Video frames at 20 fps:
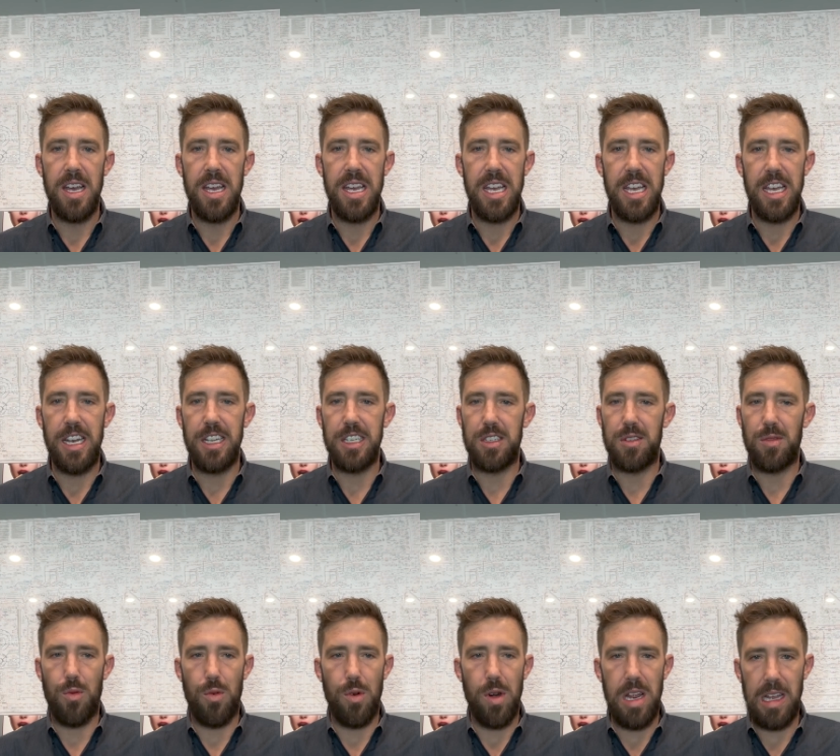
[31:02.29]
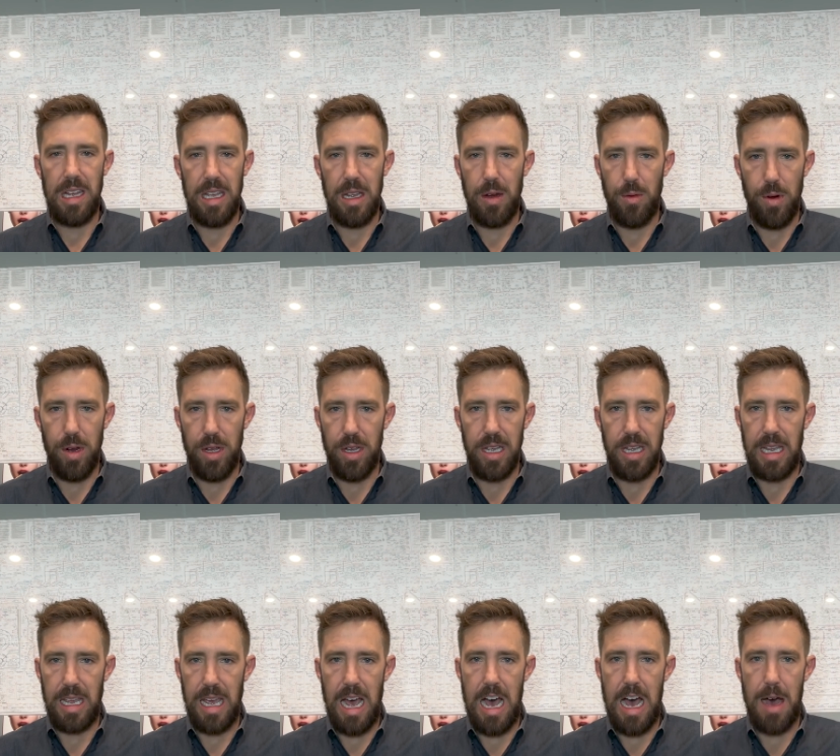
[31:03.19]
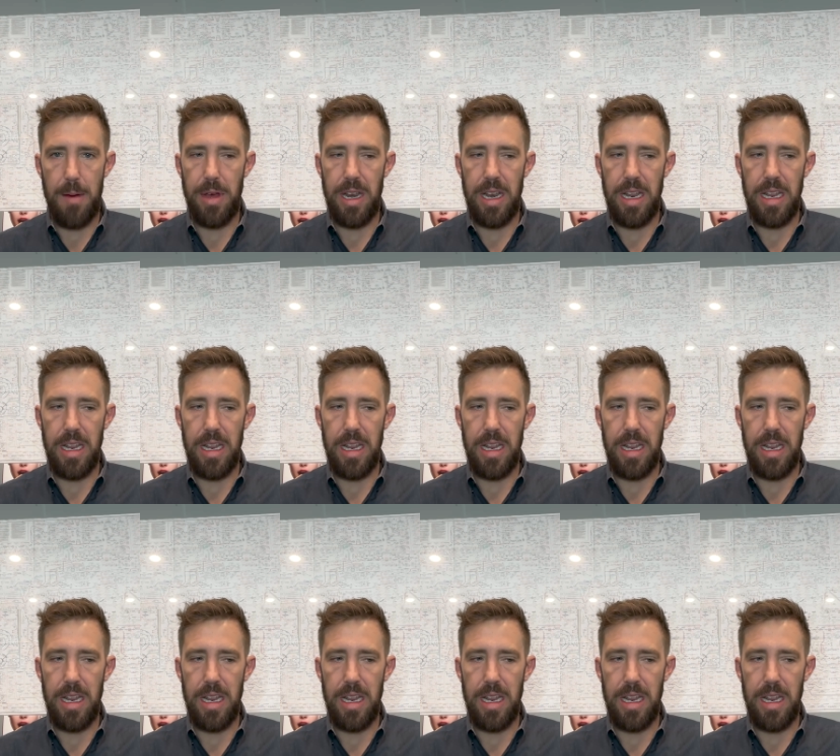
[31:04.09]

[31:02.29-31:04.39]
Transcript: it is really, really common.